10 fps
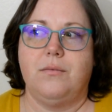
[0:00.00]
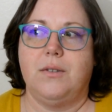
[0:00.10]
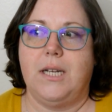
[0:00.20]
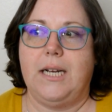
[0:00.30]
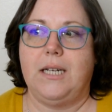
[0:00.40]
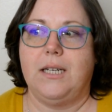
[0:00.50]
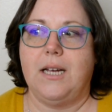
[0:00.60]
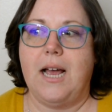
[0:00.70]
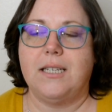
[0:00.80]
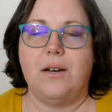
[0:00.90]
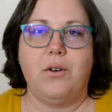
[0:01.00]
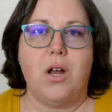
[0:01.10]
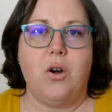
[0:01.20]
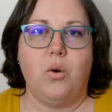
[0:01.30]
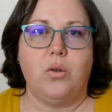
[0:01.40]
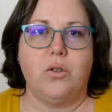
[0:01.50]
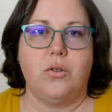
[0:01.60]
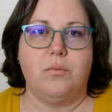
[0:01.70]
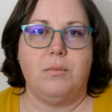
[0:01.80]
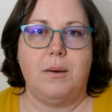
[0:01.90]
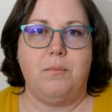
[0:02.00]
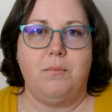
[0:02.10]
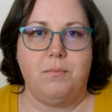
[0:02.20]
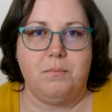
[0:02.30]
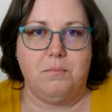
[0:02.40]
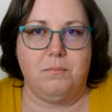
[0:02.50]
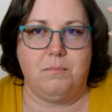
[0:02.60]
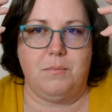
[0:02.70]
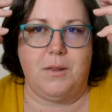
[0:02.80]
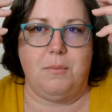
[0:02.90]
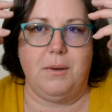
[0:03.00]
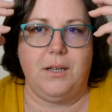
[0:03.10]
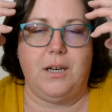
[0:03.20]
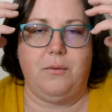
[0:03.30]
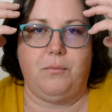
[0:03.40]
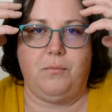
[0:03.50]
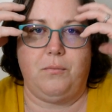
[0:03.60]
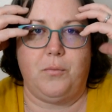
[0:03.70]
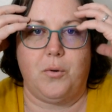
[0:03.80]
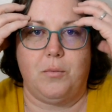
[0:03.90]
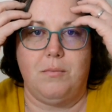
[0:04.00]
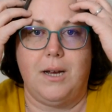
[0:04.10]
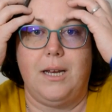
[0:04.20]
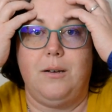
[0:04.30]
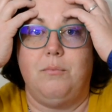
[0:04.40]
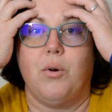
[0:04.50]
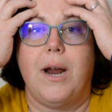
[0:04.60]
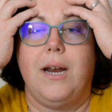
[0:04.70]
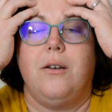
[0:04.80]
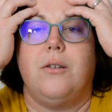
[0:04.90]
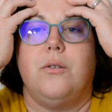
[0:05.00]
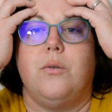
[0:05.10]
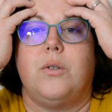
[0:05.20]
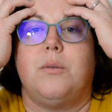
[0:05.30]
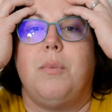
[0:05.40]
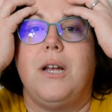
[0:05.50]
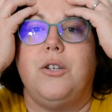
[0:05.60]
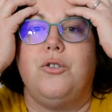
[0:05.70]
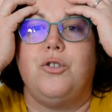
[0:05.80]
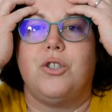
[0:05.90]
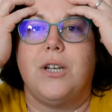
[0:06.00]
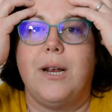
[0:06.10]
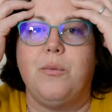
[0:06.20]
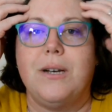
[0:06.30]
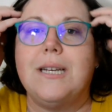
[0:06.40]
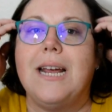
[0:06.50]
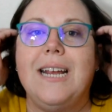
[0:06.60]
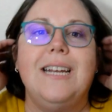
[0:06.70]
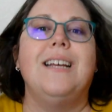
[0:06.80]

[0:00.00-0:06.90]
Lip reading: like as I've gotten older, my the ability for my brain to sponge and retain